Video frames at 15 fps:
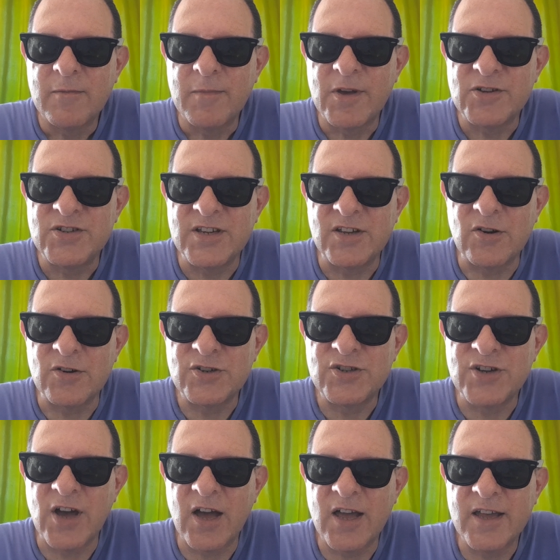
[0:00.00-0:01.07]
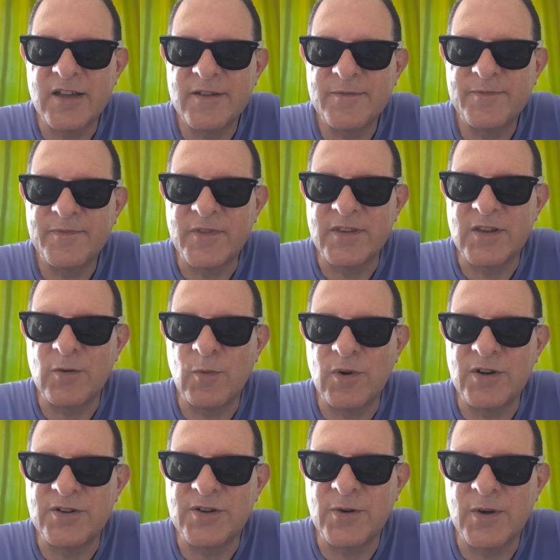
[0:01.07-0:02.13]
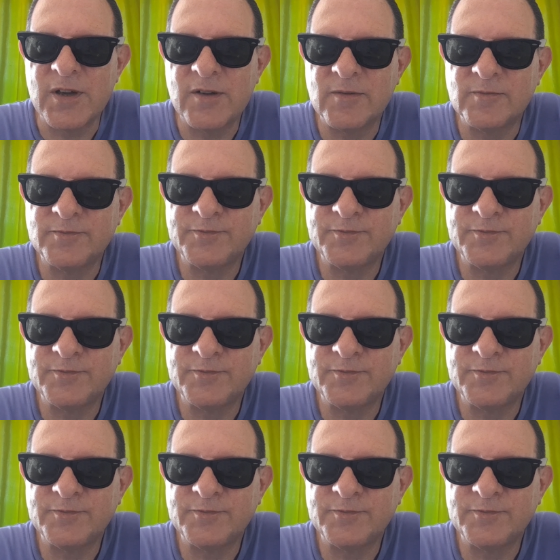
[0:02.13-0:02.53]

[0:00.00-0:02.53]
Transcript: but she got shy and didn't want to do it.